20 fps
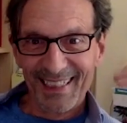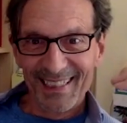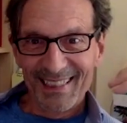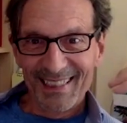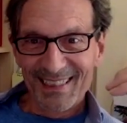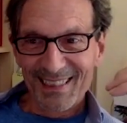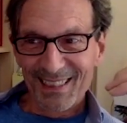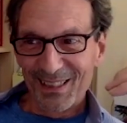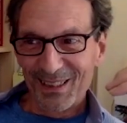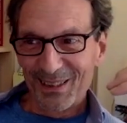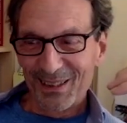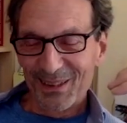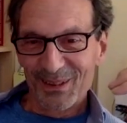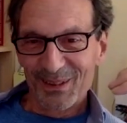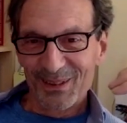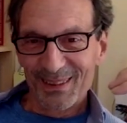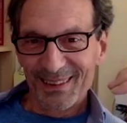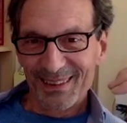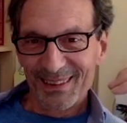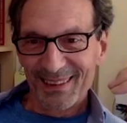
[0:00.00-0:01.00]

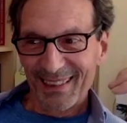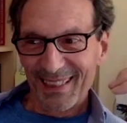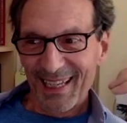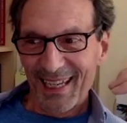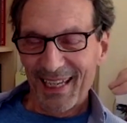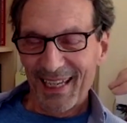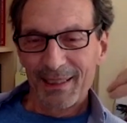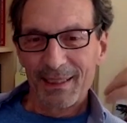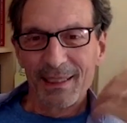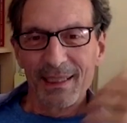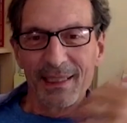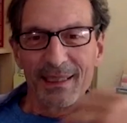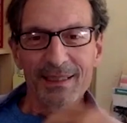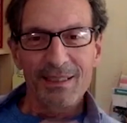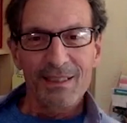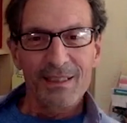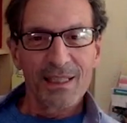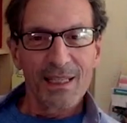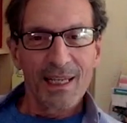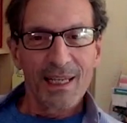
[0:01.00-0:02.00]
So and it's